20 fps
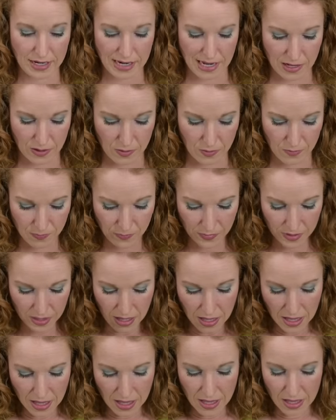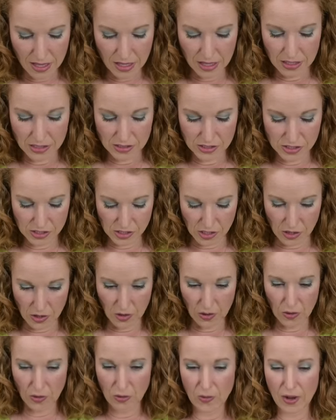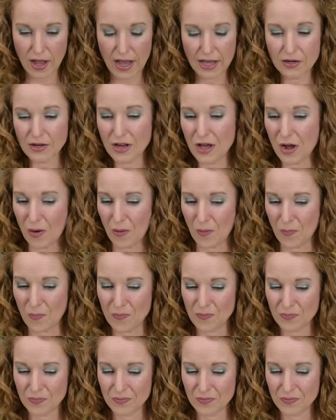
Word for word: now. So I don't know.